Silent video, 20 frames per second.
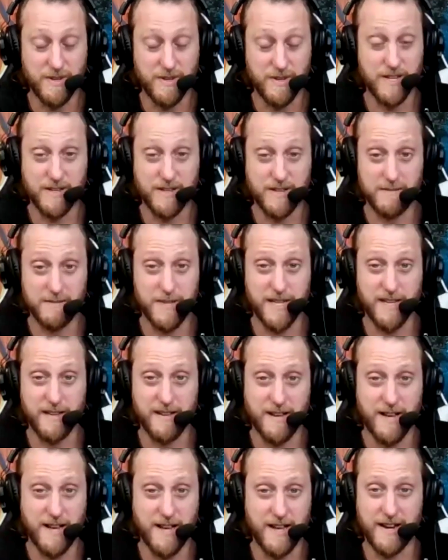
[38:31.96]
That's what you could
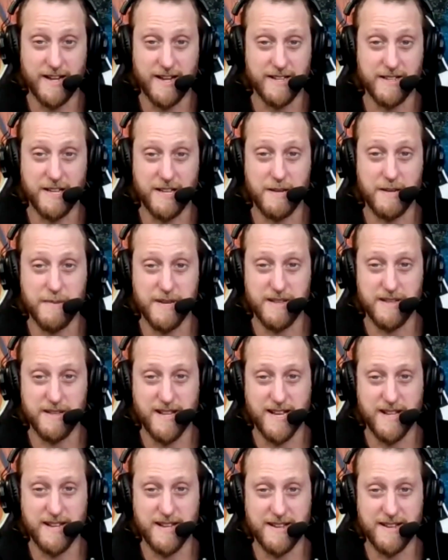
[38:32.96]
be, and it, would be
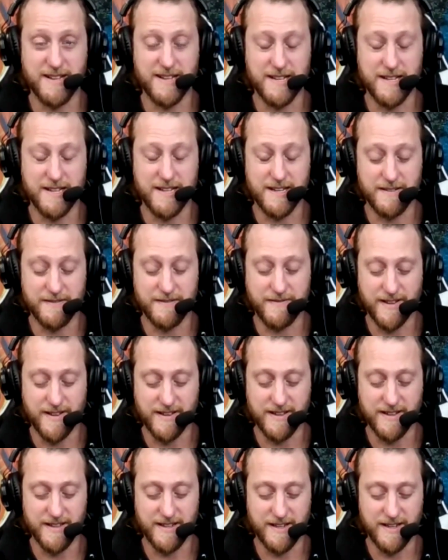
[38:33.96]
like uh,
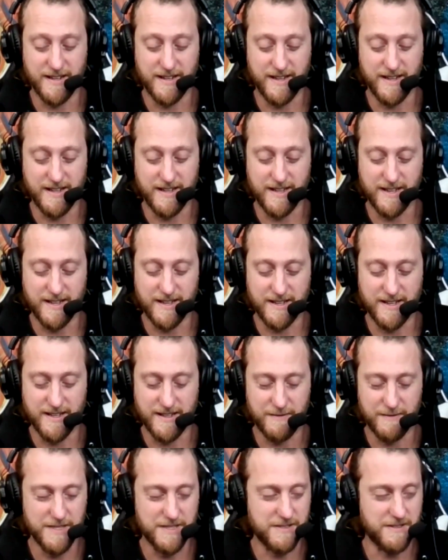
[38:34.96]
fucking
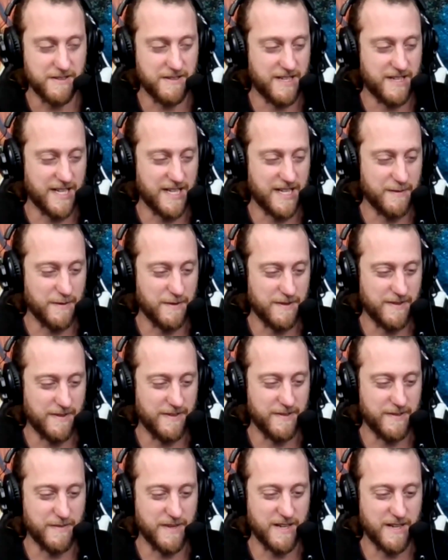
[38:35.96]
uh, what's her name,
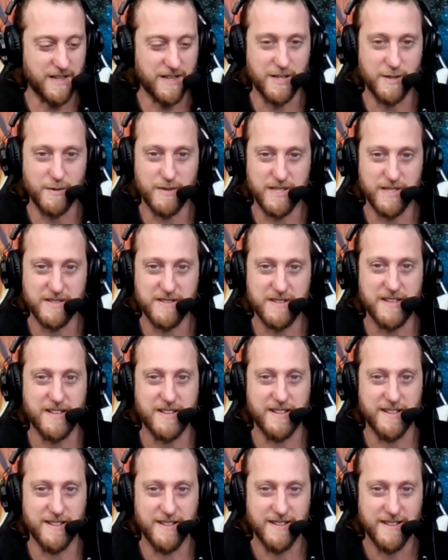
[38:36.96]
Monica
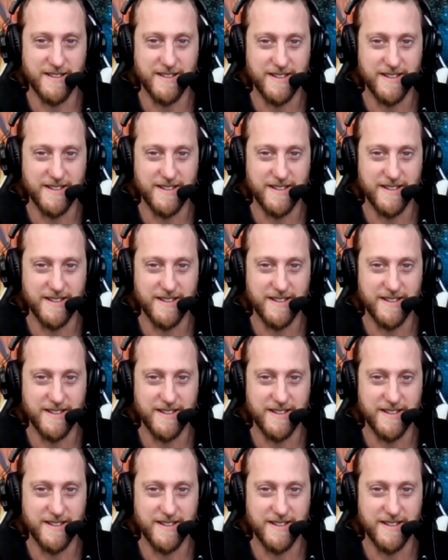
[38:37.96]
Lewinsky.